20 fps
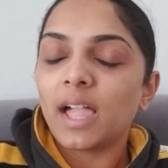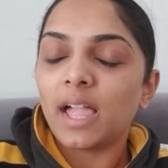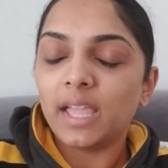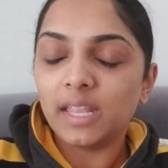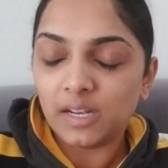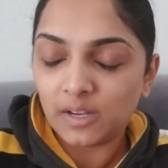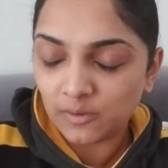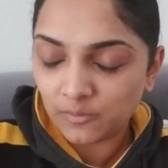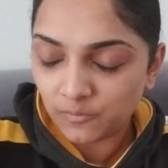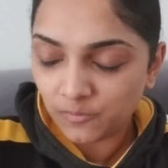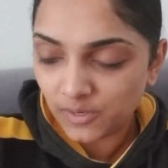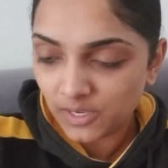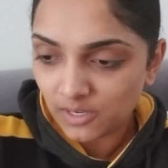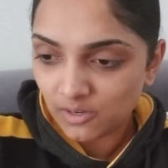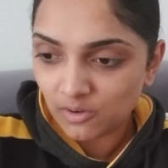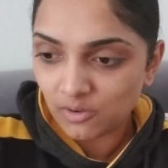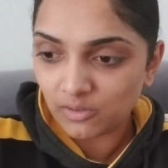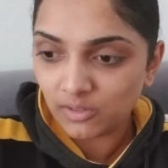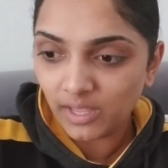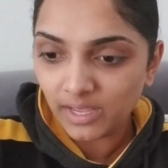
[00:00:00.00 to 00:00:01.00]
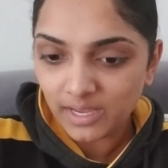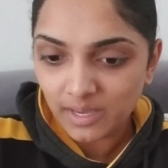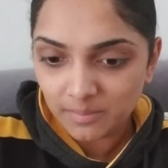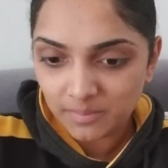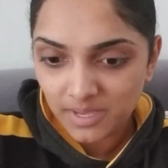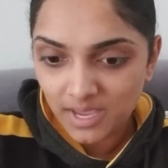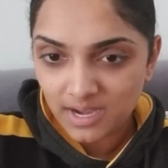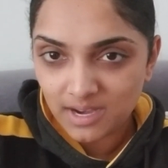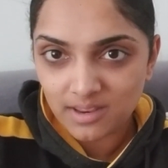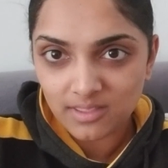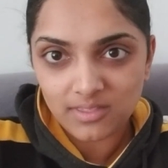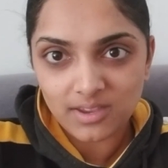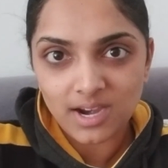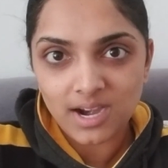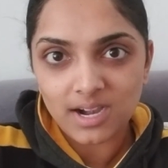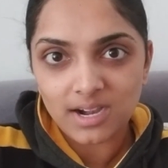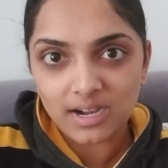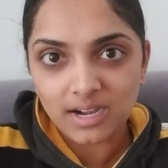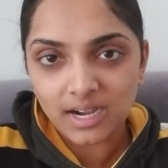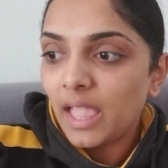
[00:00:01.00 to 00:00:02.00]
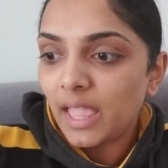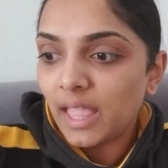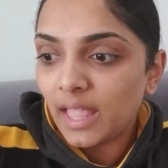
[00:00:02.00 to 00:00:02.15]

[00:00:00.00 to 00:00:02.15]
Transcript: and I feel like I'm getting there.